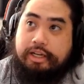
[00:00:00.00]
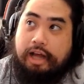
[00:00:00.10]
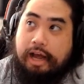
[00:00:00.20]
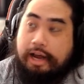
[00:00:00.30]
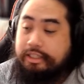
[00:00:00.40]

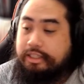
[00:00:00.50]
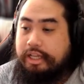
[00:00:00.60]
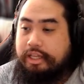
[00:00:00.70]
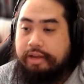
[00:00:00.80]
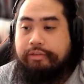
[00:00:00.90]
I'd say
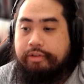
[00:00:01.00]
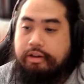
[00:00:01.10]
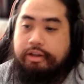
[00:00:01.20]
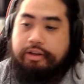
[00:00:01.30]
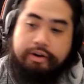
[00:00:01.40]

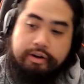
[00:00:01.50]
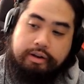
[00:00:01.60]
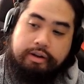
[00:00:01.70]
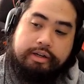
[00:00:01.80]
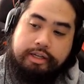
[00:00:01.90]
definitely your
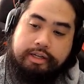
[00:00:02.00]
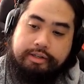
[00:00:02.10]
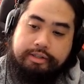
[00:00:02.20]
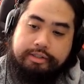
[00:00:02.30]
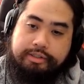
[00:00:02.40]
luck
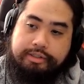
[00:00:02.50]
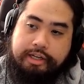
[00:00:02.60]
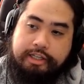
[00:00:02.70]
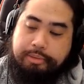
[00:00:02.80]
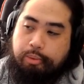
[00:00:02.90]

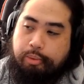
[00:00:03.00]
has been way